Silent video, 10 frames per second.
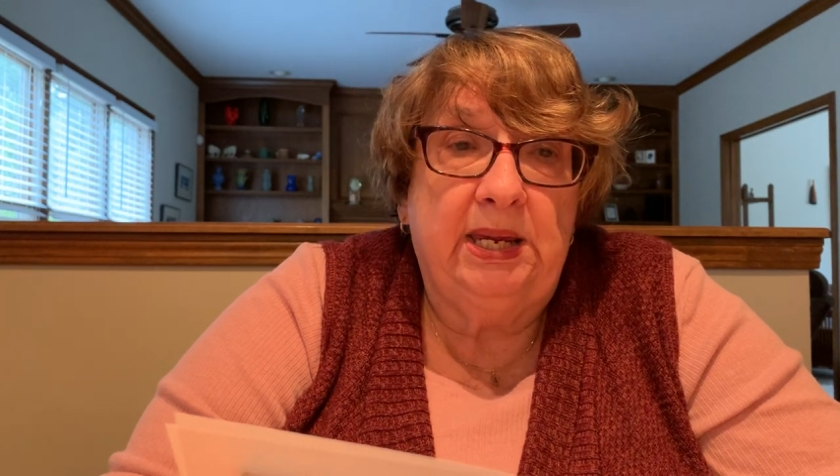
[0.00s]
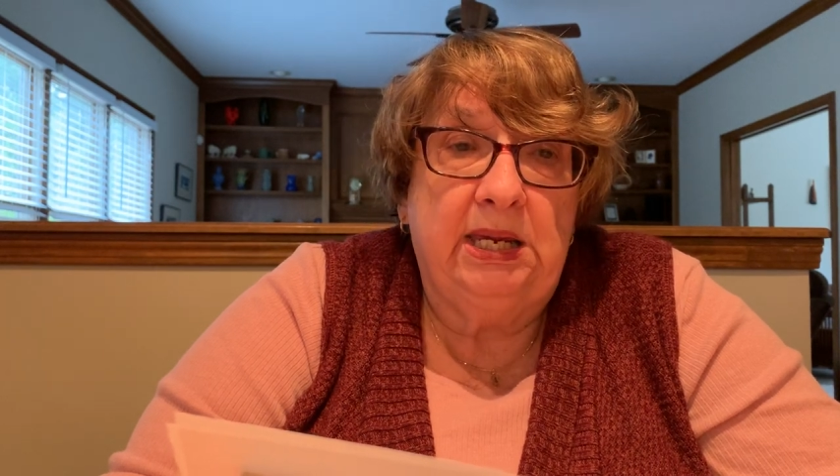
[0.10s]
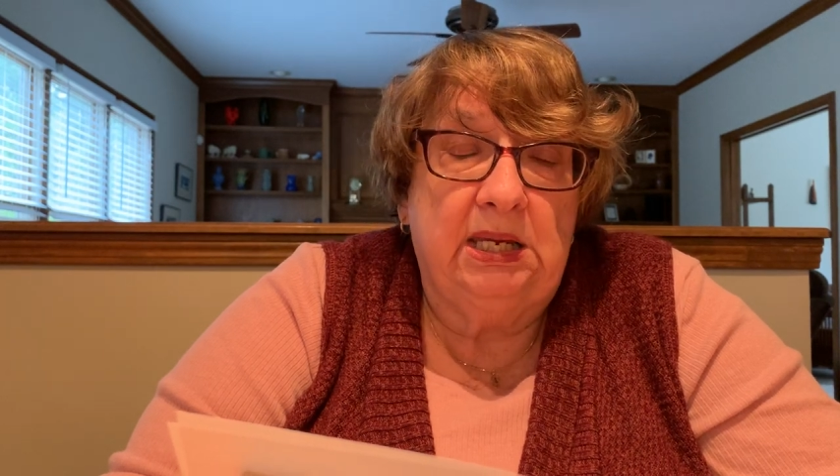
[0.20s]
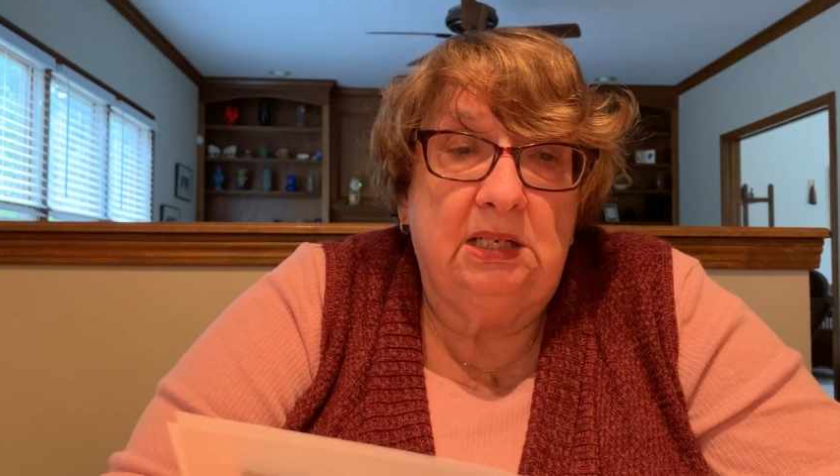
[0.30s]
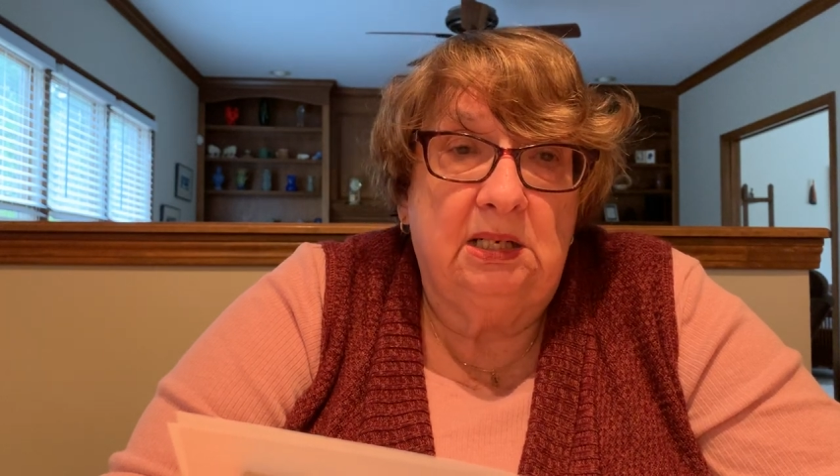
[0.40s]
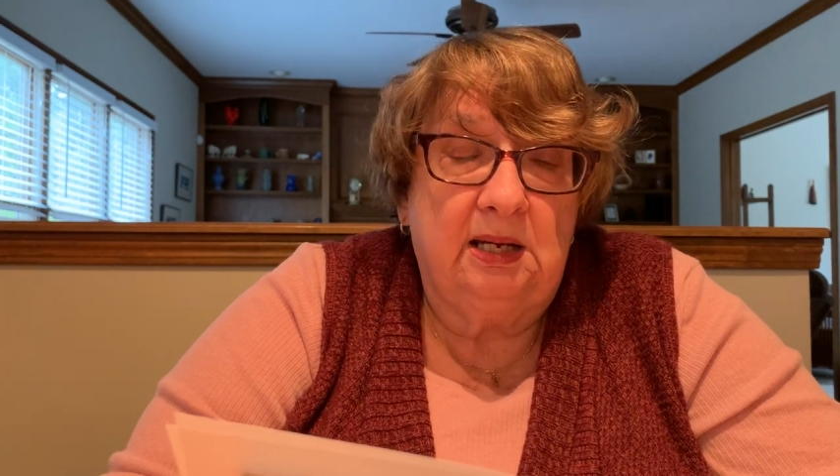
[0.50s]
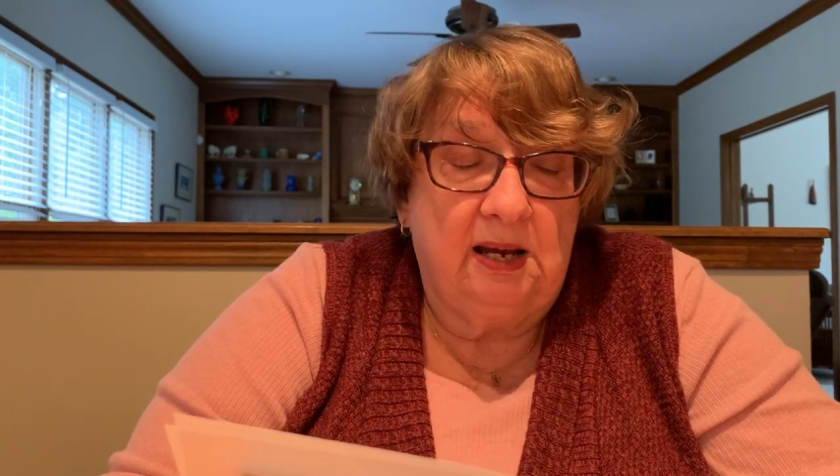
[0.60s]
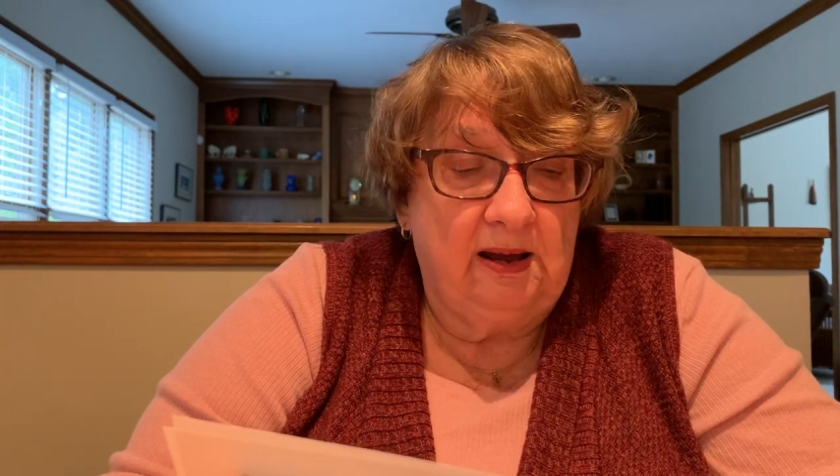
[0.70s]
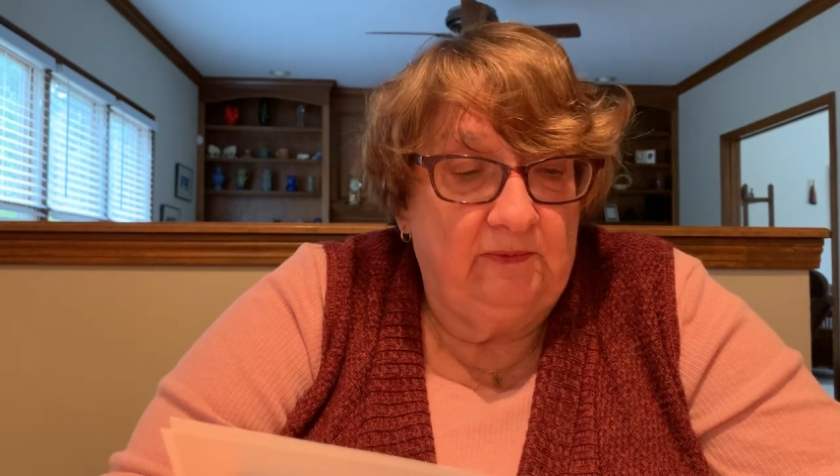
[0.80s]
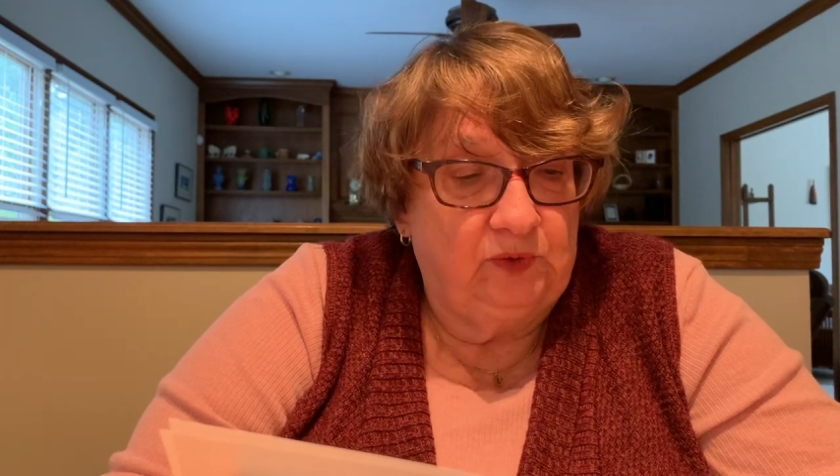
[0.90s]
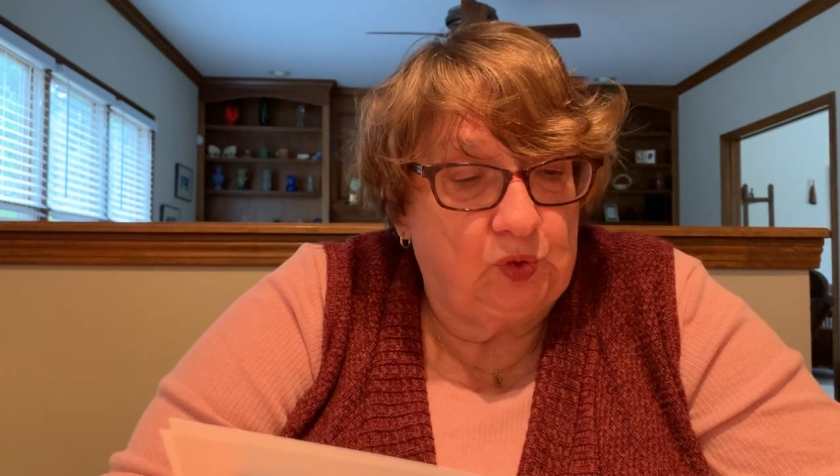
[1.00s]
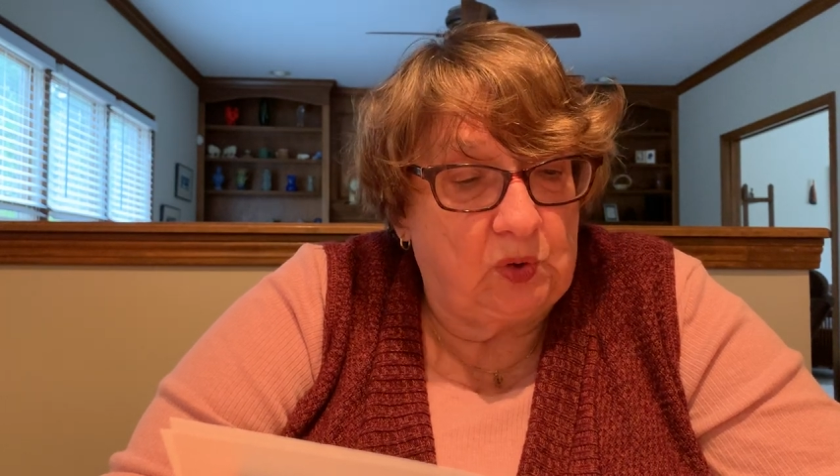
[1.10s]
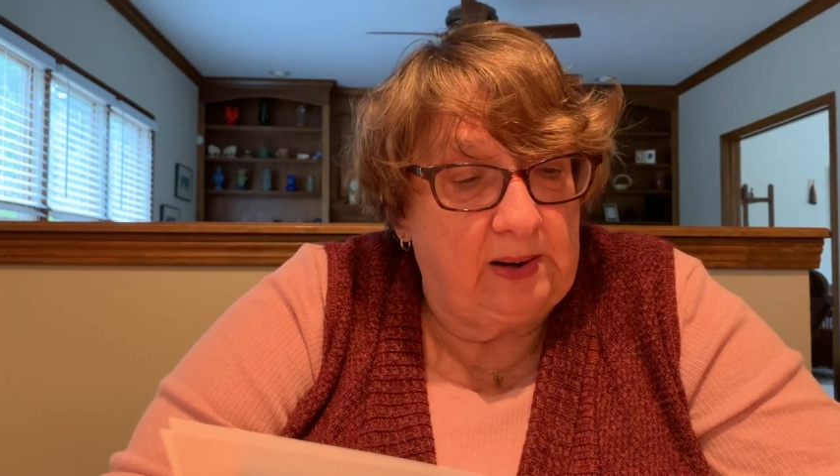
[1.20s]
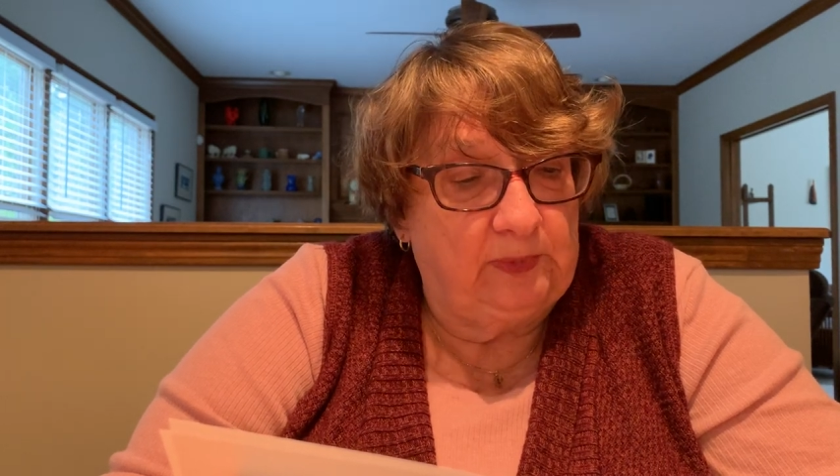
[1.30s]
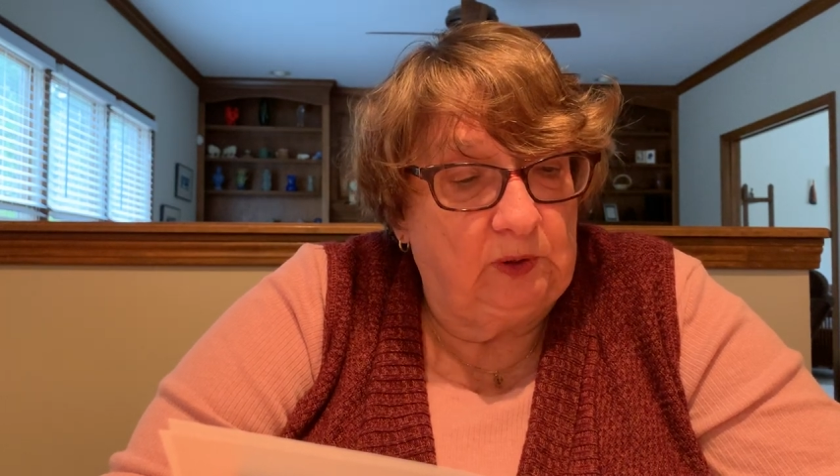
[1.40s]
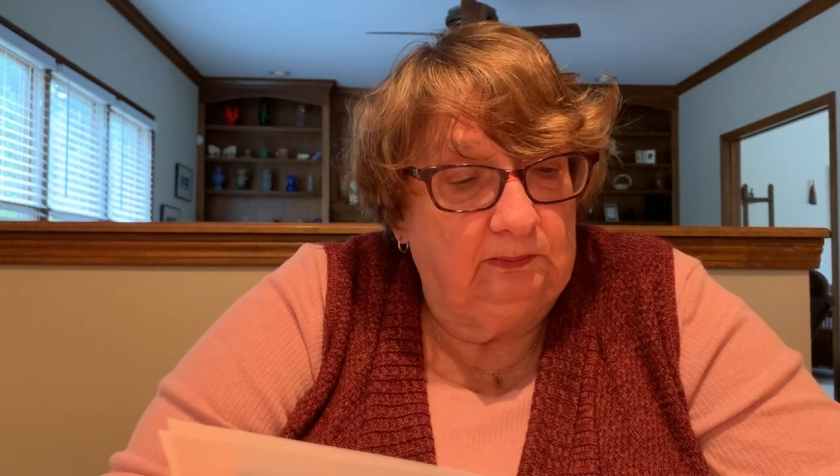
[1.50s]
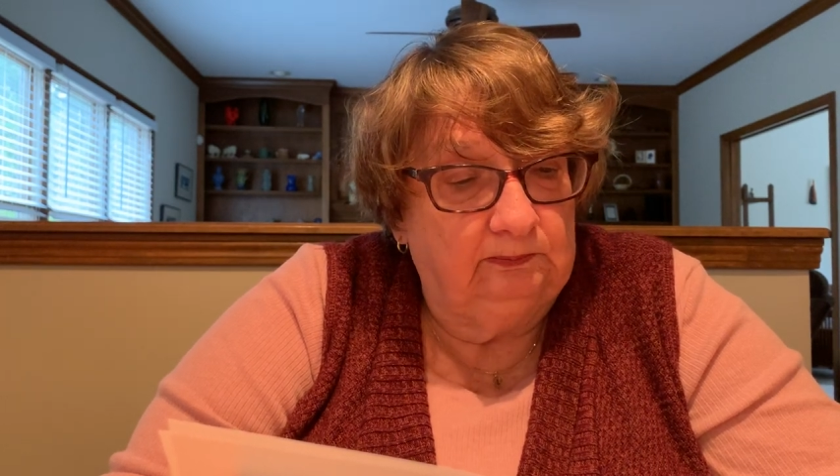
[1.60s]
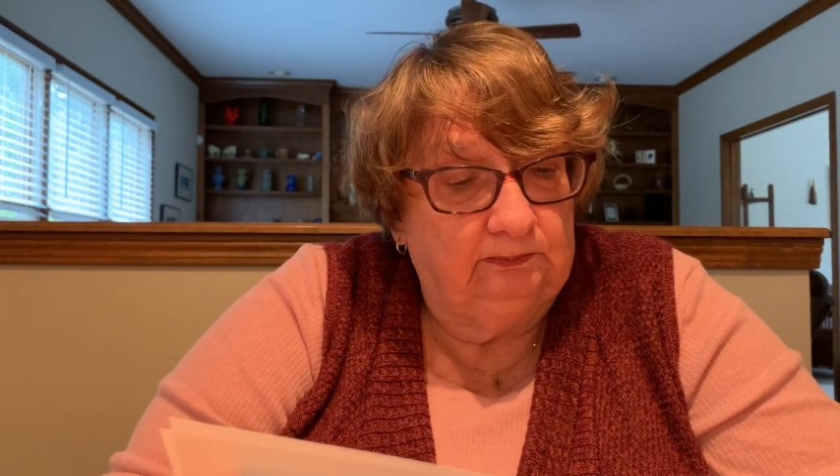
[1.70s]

end of trouble.